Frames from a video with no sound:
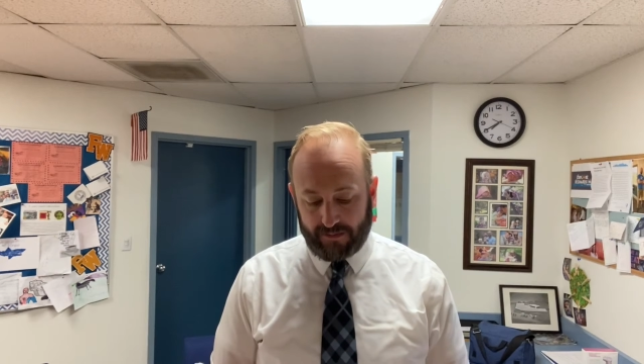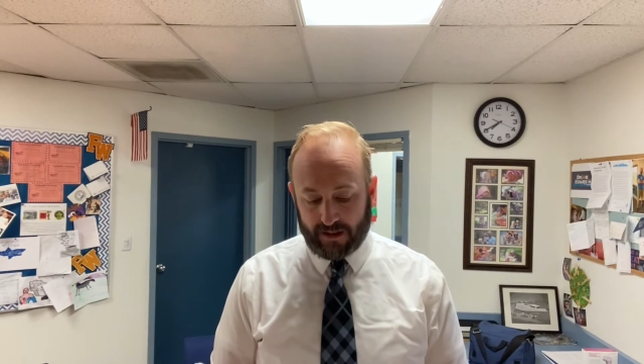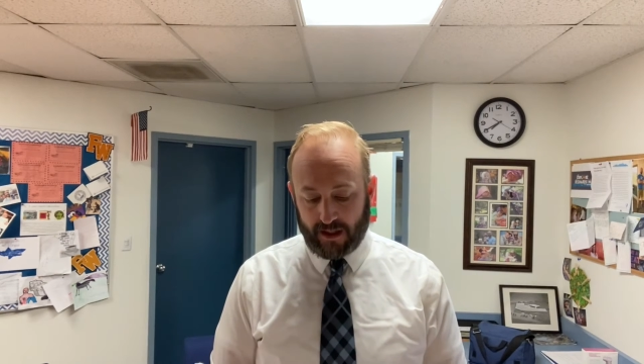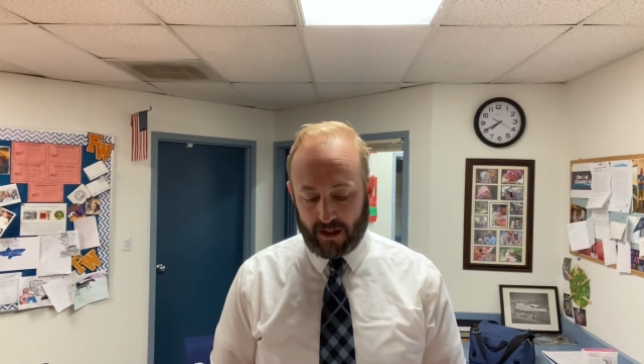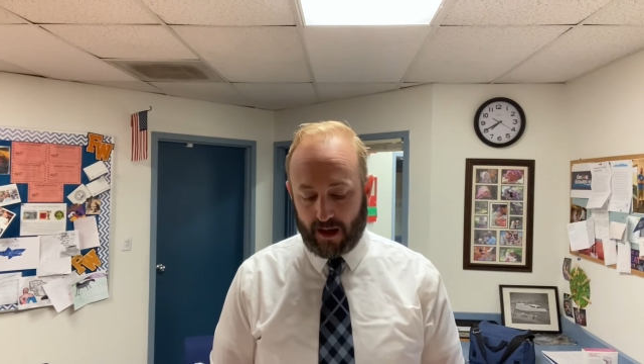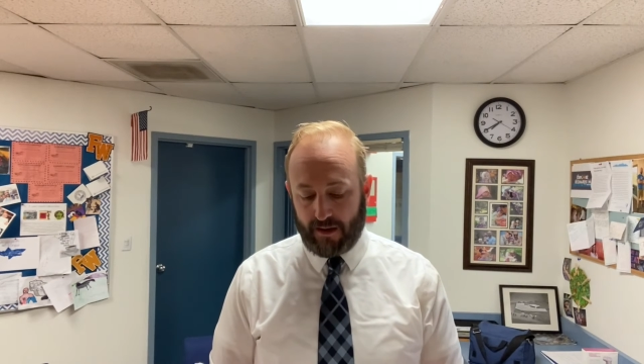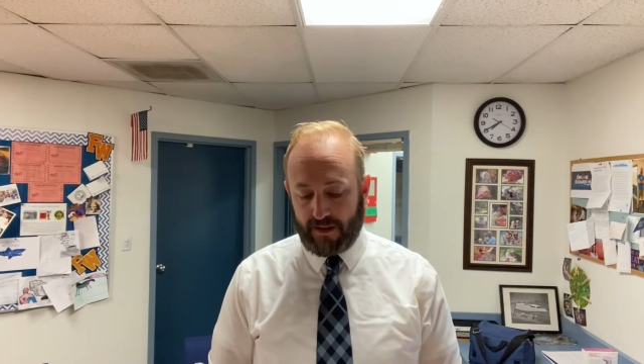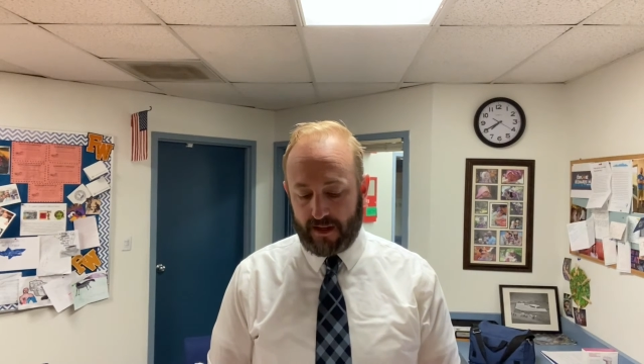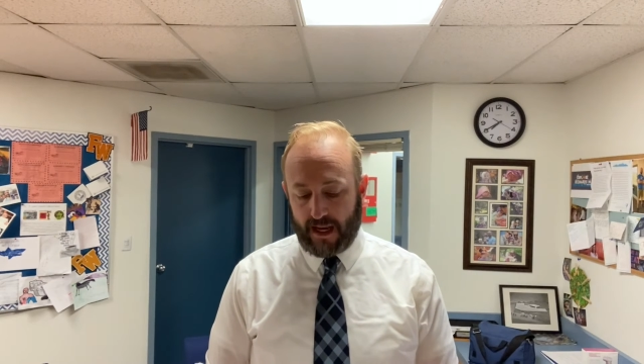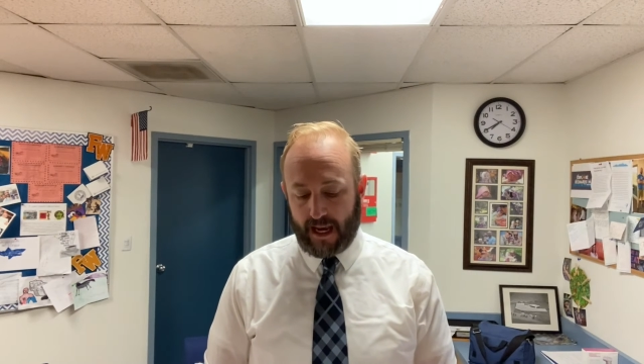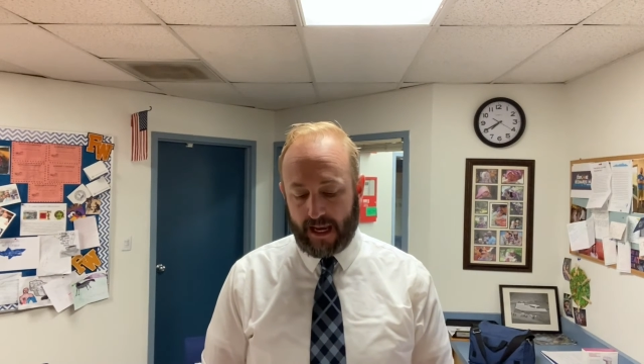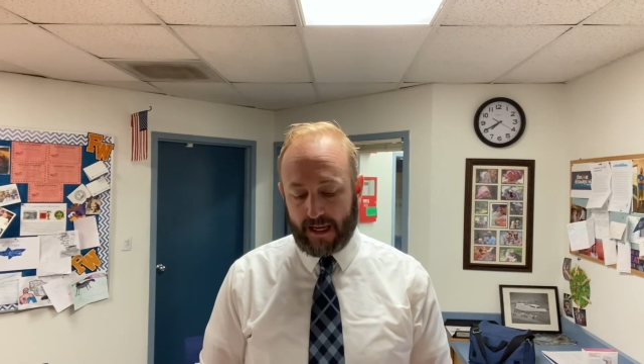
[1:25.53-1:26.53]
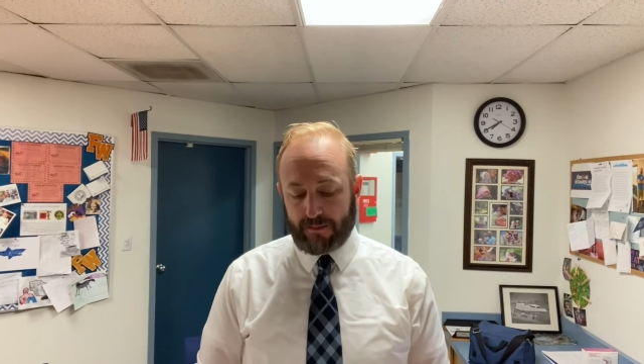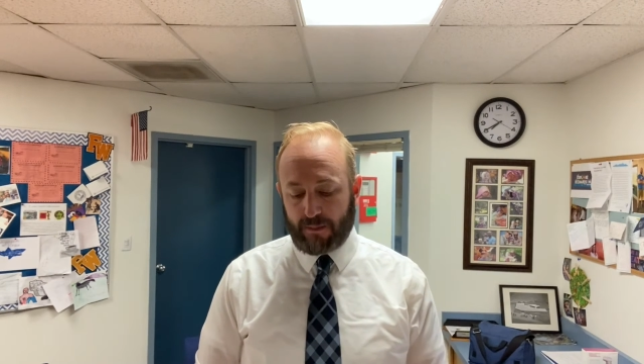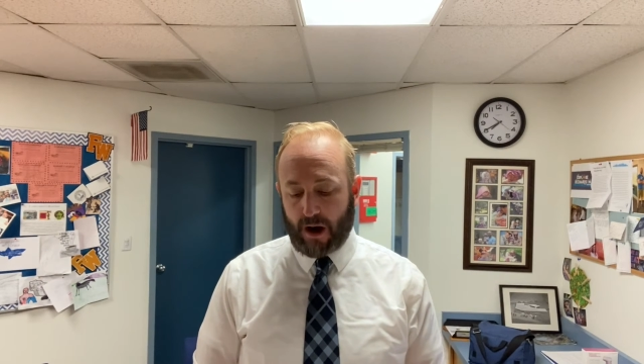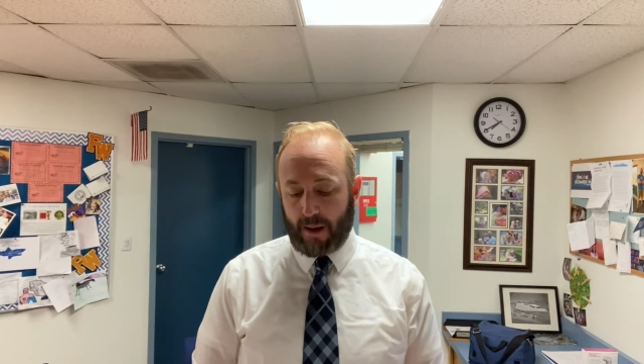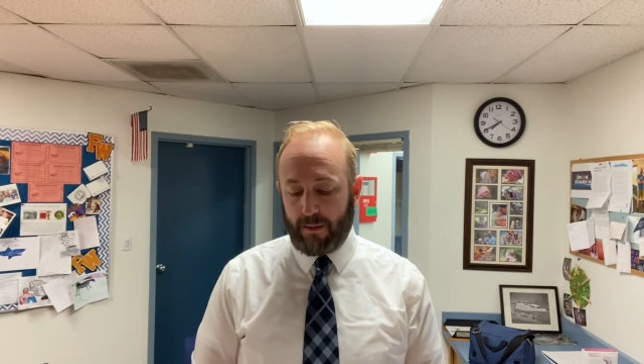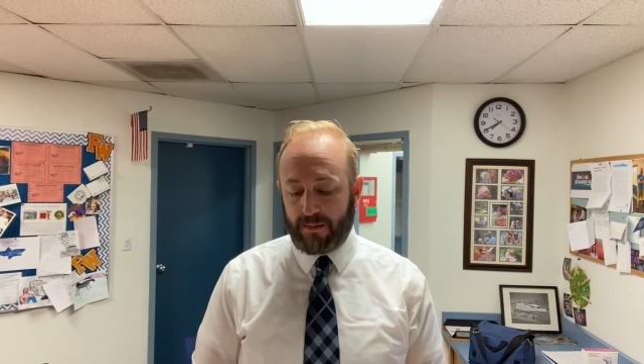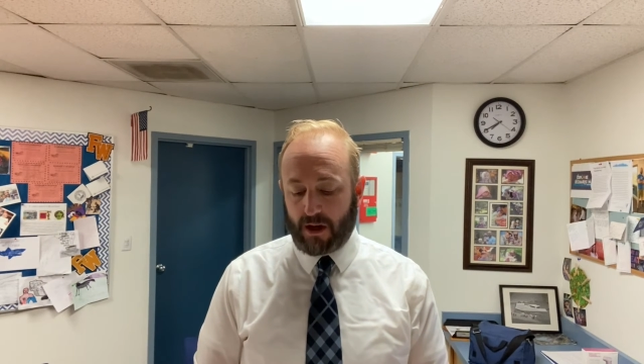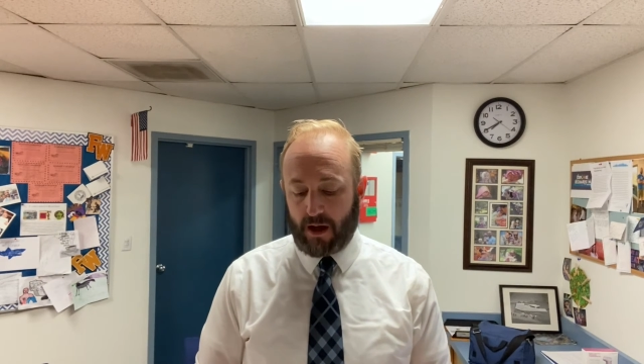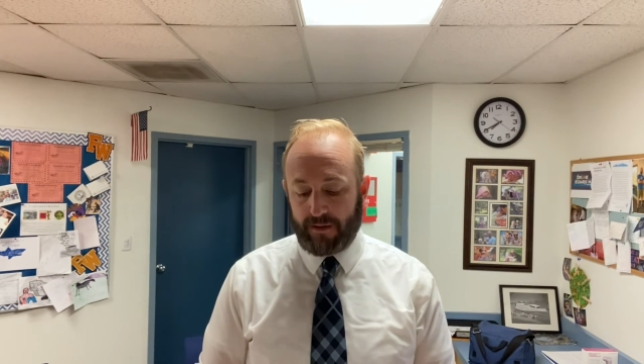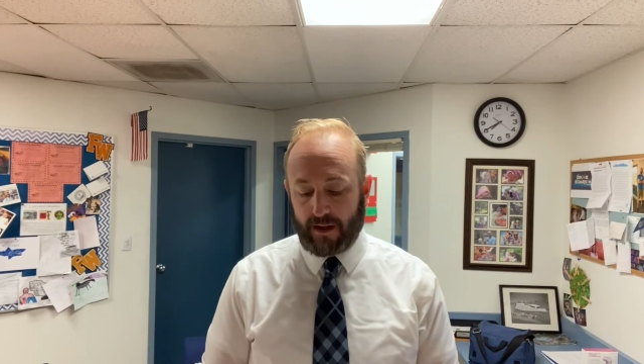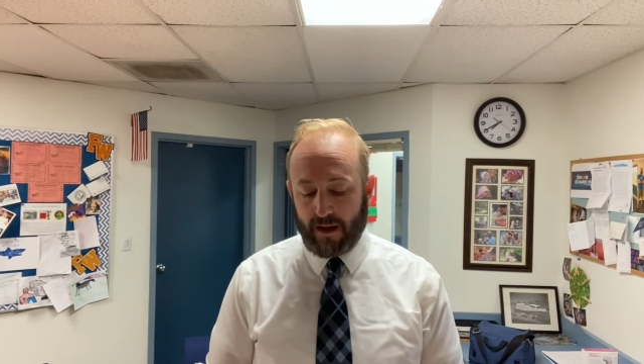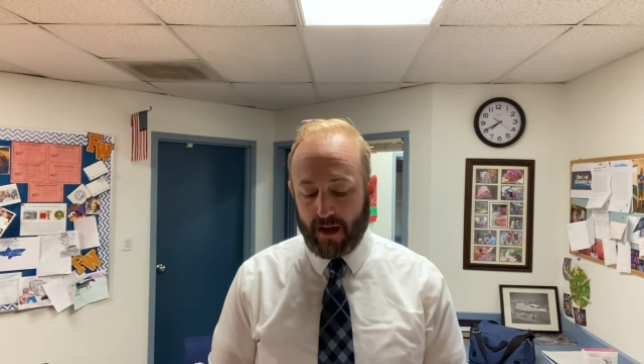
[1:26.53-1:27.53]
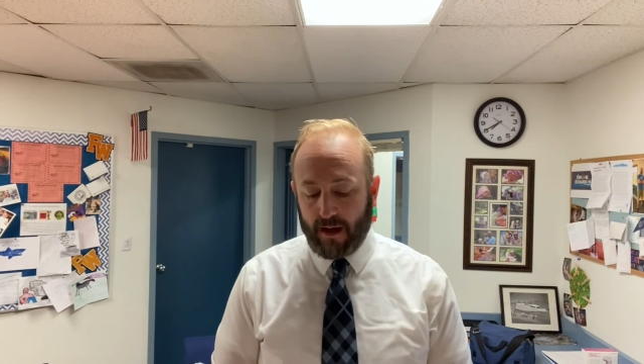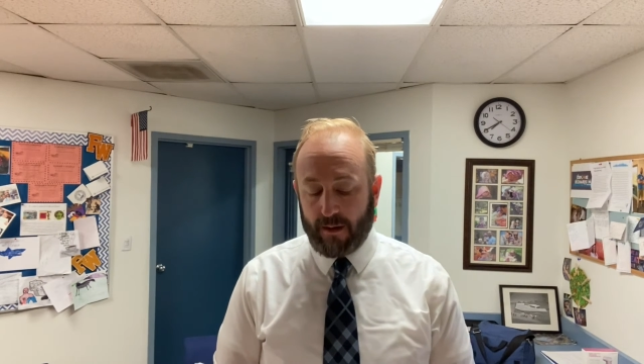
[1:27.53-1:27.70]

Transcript: skill of the day is problem solving.